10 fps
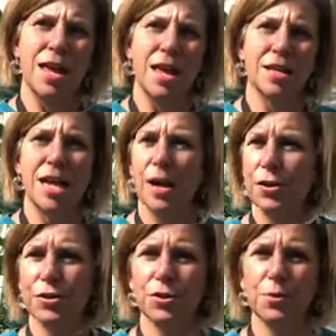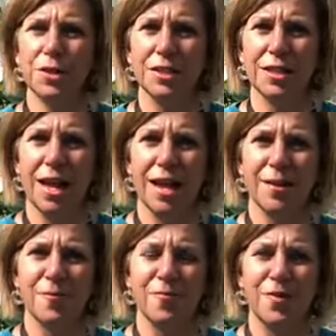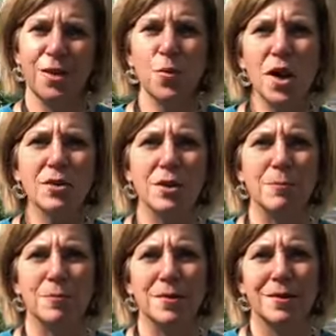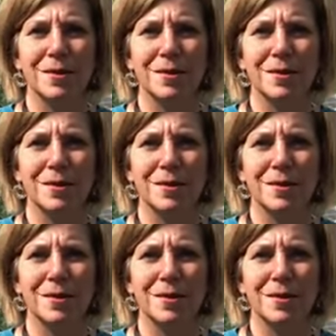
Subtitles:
and how you're doing today? And welcome.